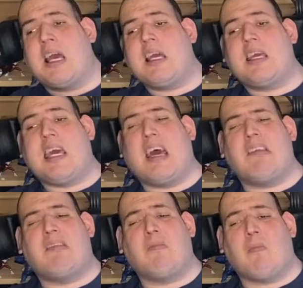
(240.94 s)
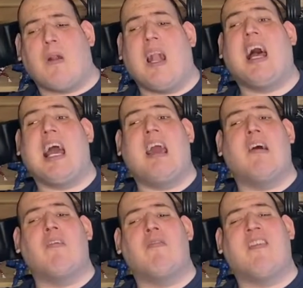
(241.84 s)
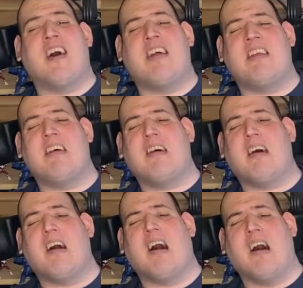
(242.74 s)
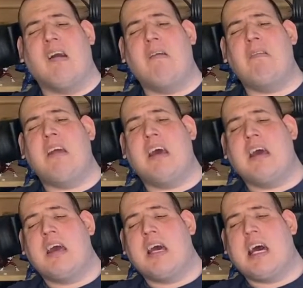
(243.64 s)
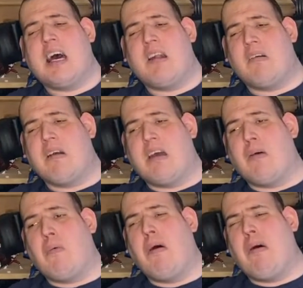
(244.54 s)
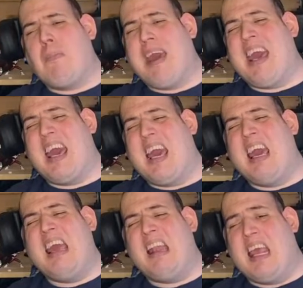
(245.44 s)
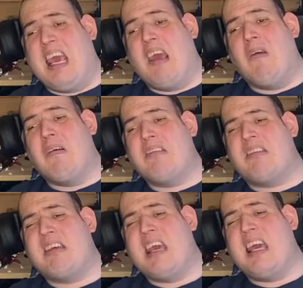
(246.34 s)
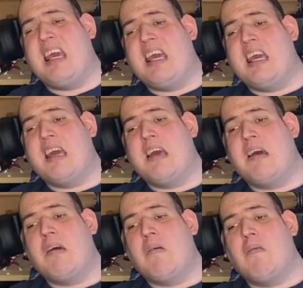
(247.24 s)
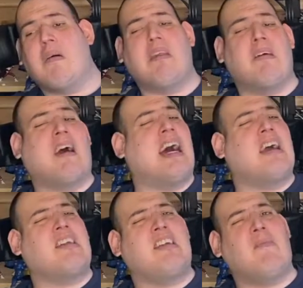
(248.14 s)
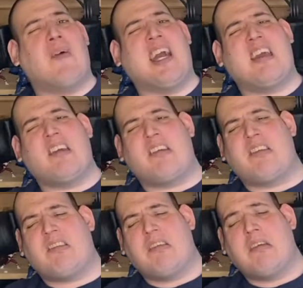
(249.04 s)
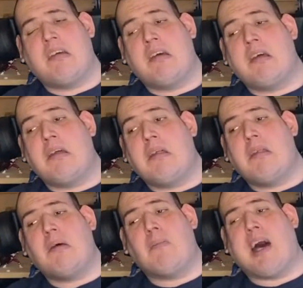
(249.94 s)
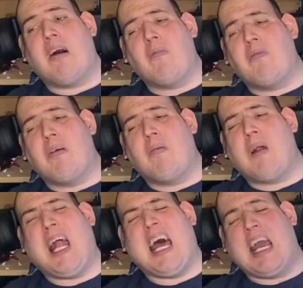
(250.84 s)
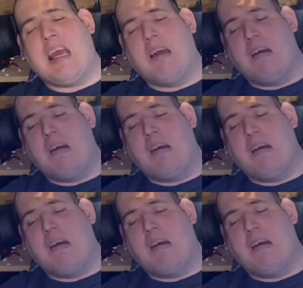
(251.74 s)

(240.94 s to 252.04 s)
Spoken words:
get some clay of my own, and I'm going to put a bit in here and see whether it actually makes them out of real clay.